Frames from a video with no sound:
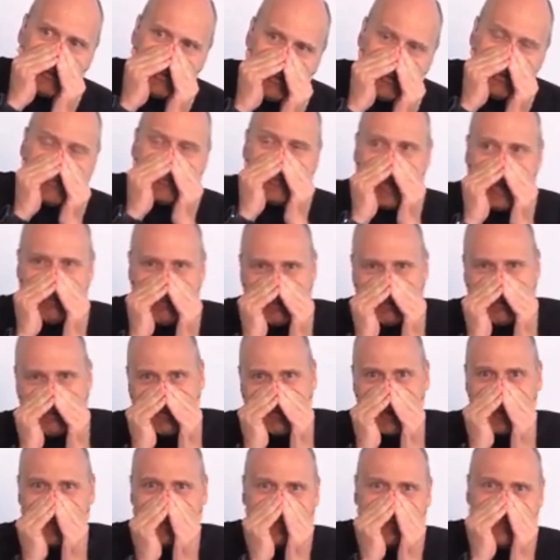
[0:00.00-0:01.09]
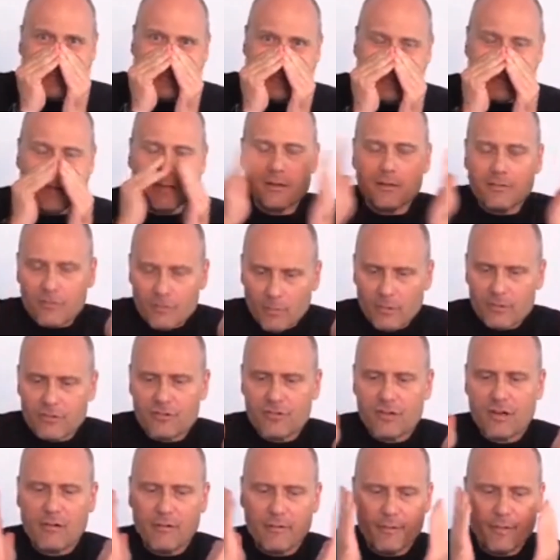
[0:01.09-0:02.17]
this happened or I just did like she wants to
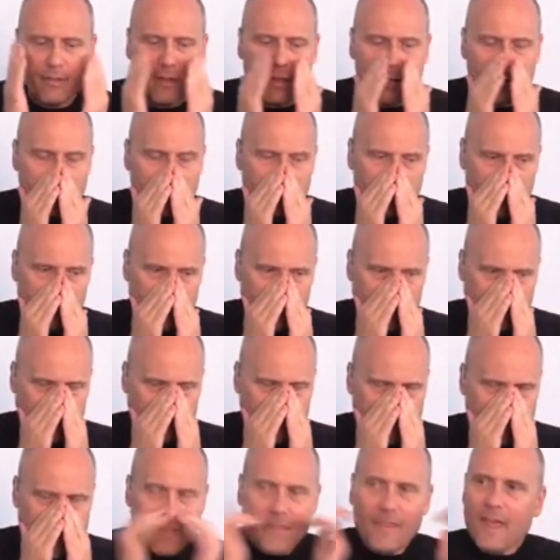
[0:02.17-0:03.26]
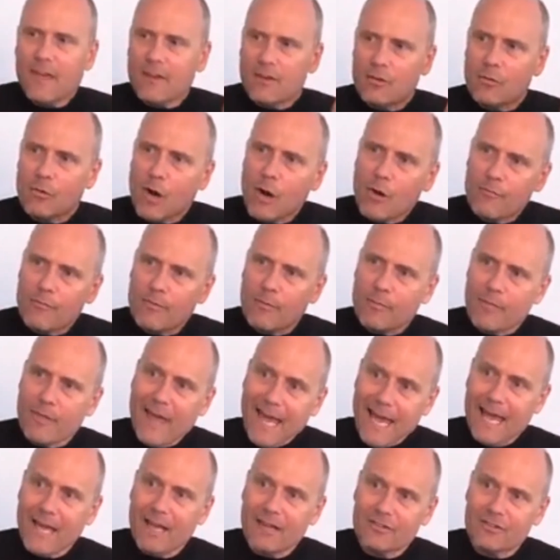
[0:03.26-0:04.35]
share everything. And then yeah. you go from
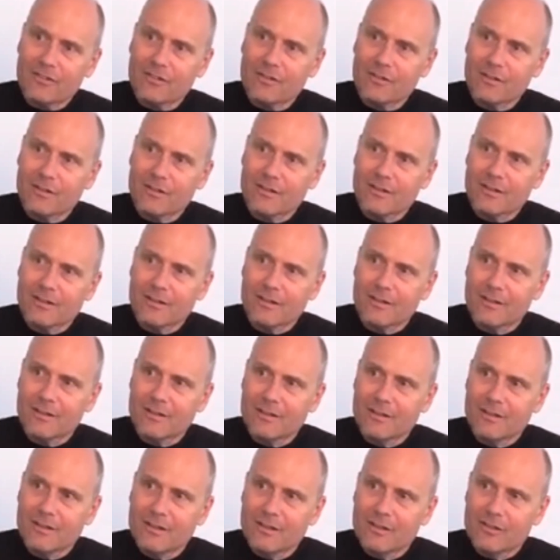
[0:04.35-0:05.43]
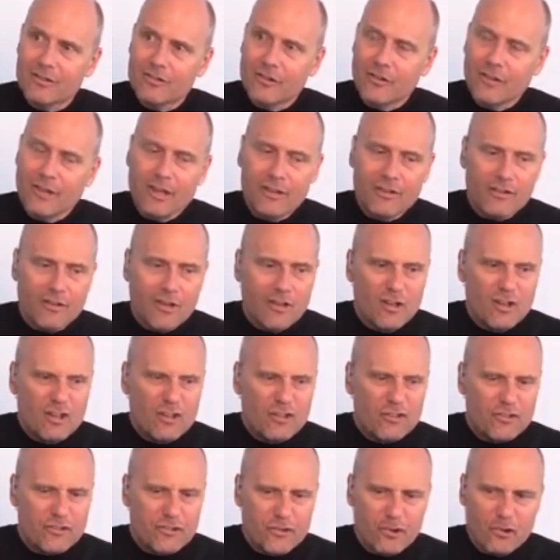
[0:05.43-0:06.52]
that to these
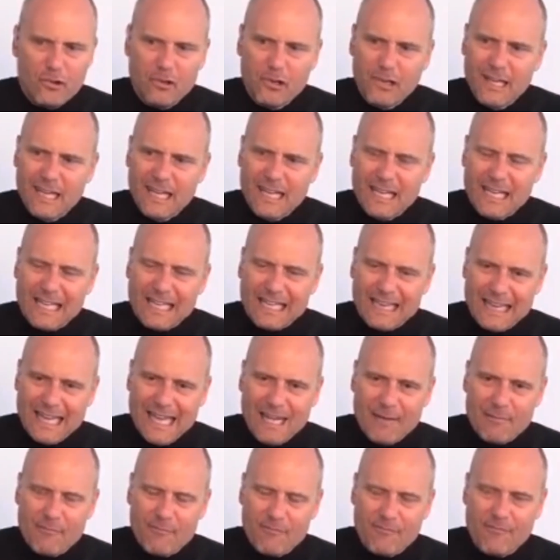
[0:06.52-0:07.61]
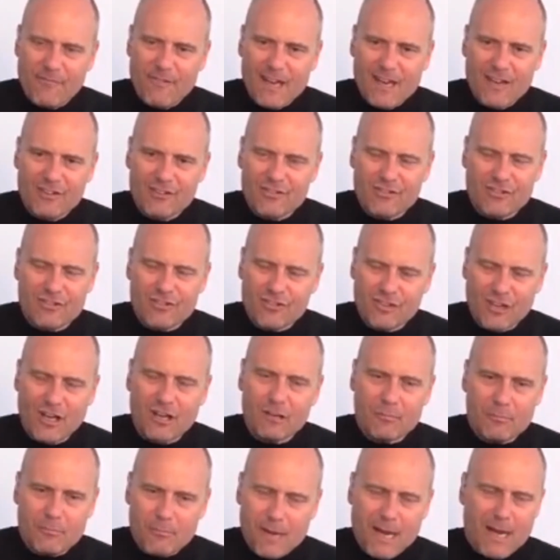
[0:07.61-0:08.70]
surly, clam faced,
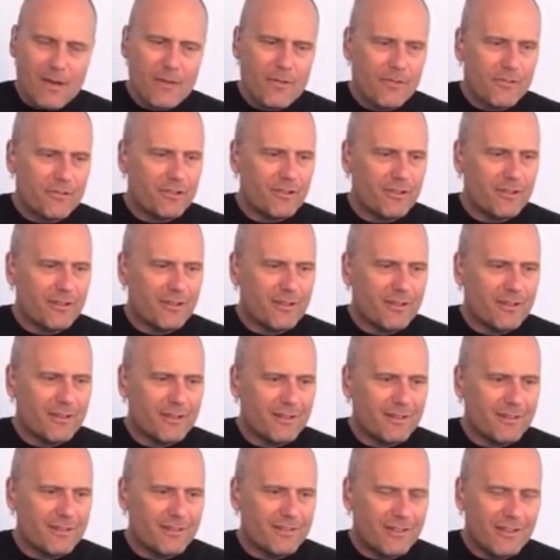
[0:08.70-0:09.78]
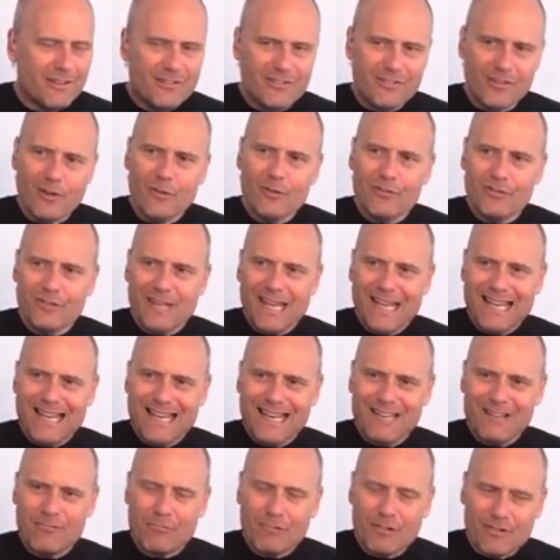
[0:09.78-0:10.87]
shut mouthed,
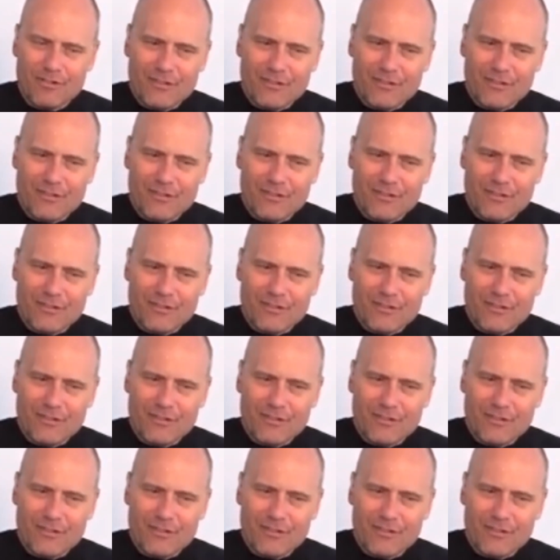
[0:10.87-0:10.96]
dissociated,